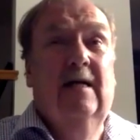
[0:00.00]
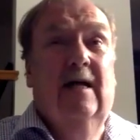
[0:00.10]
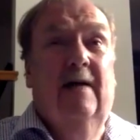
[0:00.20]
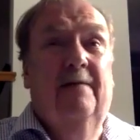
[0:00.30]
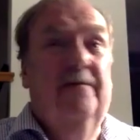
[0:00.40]

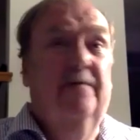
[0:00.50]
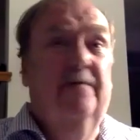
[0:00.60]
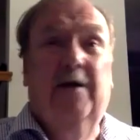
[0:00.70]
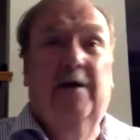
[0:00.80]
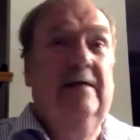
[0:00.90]
for
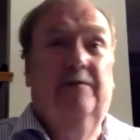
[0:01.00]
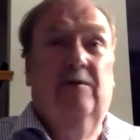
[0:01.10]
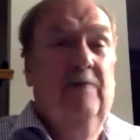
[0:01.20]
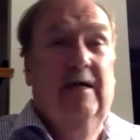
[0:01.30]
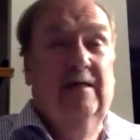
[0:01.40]
very
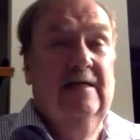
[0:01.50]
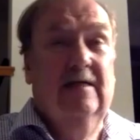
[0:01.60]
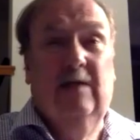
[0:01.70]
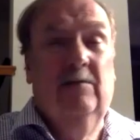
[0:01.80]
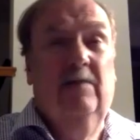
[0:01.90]
different
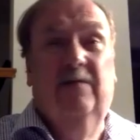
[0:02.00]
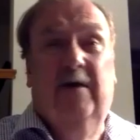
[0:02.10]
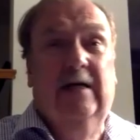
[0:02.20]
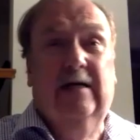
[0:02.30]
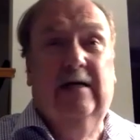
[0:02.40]
reasons and with
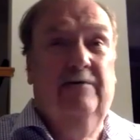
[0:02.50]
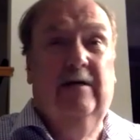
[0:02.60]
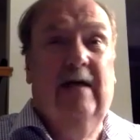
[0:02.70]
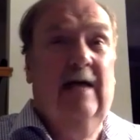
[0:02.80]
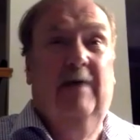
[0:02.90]
very
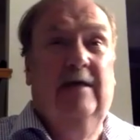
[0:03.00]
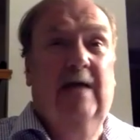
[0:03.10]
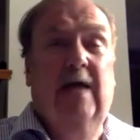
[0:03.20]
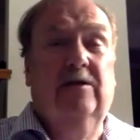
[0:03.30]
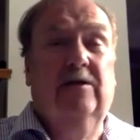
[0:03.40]
different
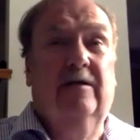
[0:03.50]
expectations.